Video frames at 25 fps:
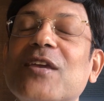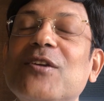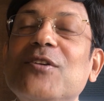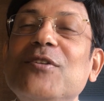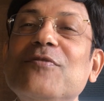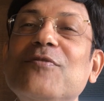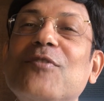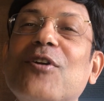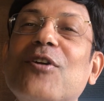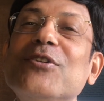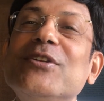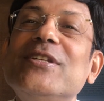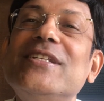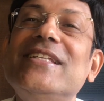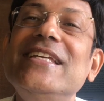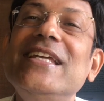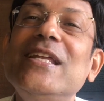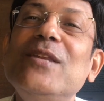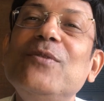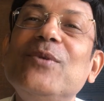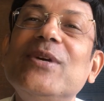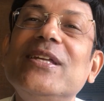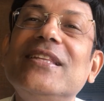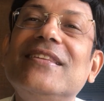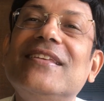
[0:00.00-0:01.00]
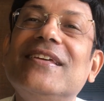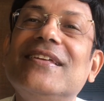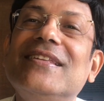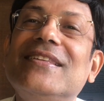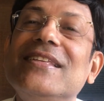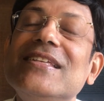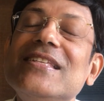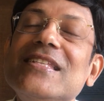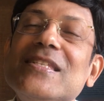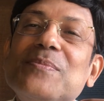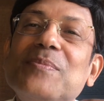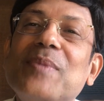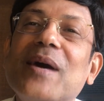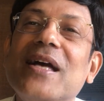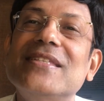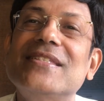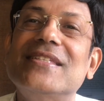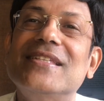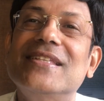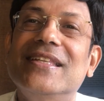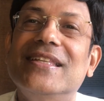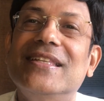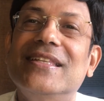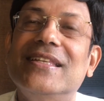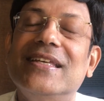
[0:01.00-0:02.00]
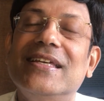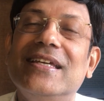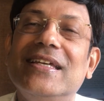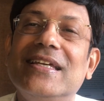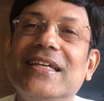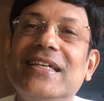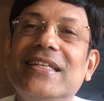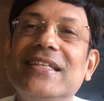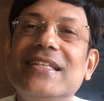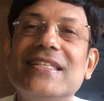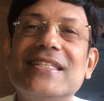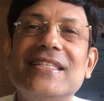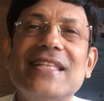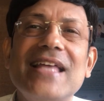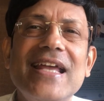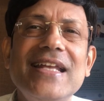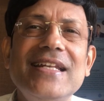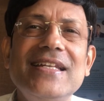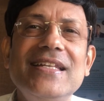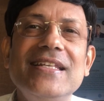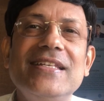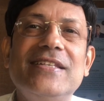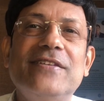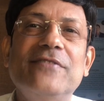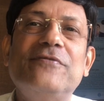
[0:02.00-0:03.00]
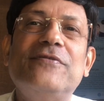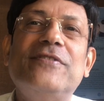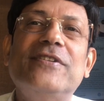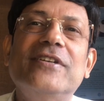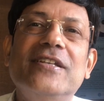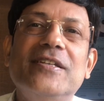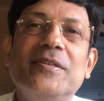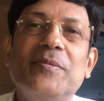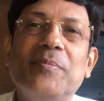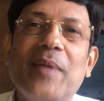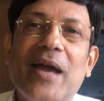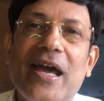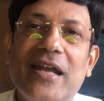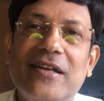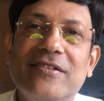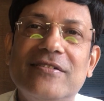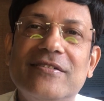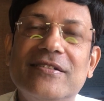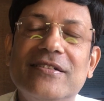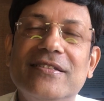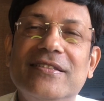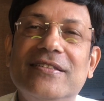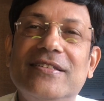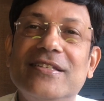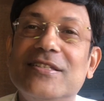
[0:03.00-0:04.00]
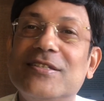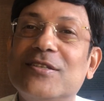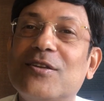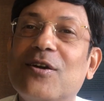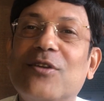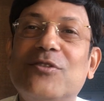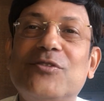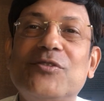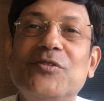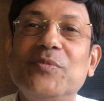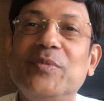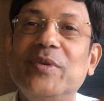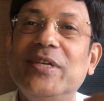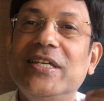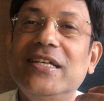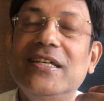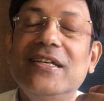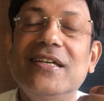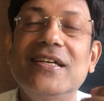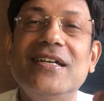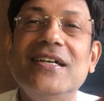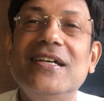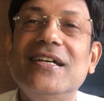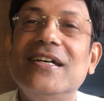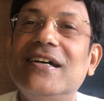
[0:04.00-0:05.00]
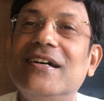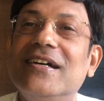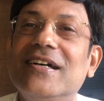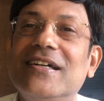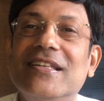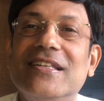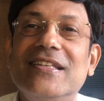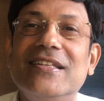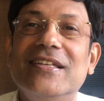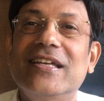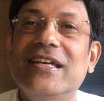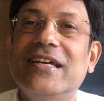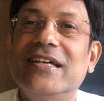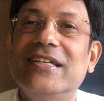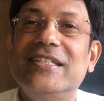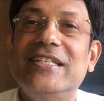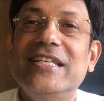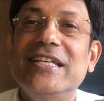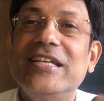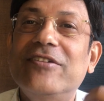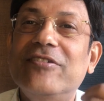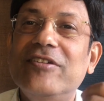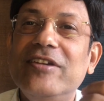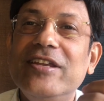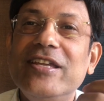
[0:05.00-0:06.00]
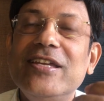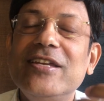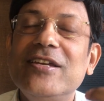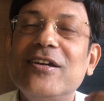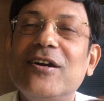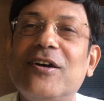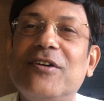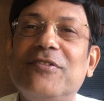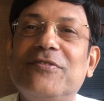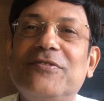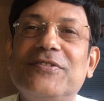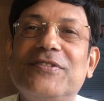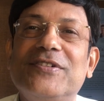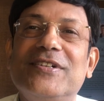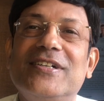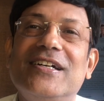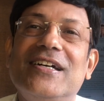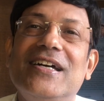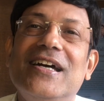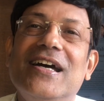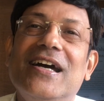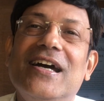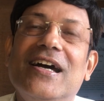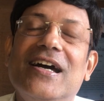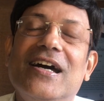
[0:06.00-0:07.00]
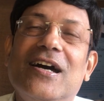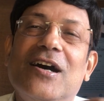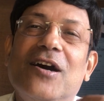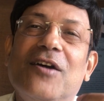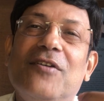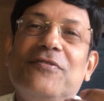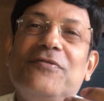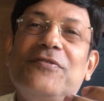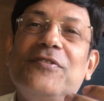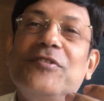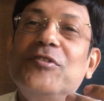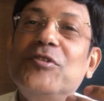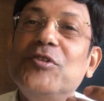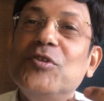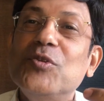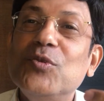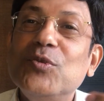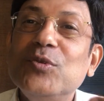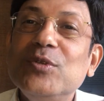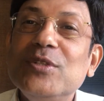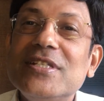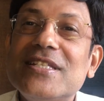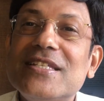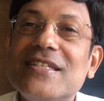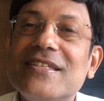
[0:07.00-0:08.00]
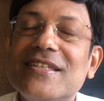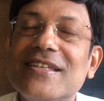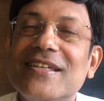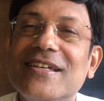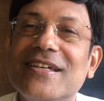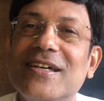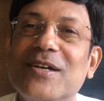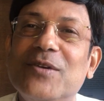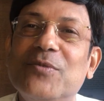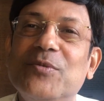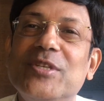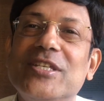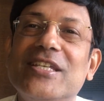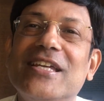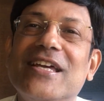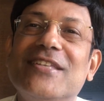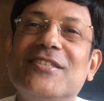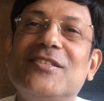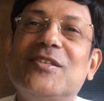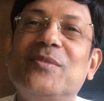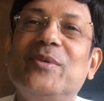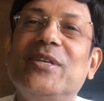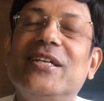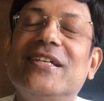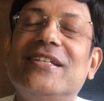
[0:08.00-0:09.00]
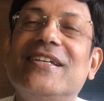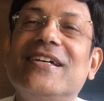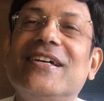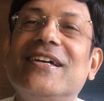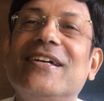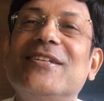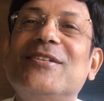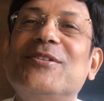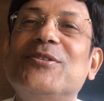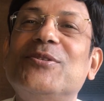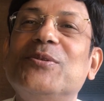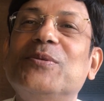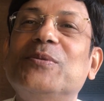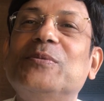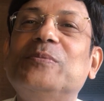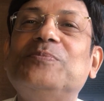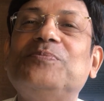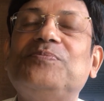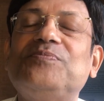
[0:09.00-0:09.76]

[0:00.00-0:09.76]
you've got to deal with this puzzle in a slightly different manner. There's got to be a degree of rules which has to be adhered to.